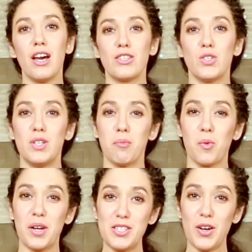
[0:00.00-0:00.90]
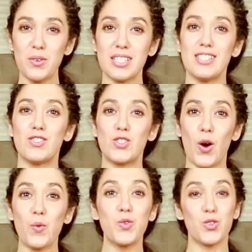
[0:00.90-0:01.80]
So number one don't is
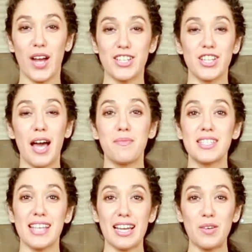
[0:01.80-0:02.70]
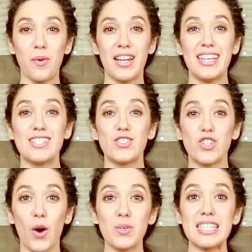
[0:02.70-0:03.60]
don't stretch. The second one is
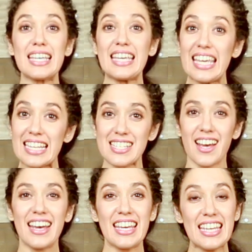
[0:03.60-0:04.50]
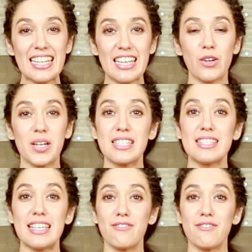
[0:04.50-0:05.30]
don't heat. Heat increases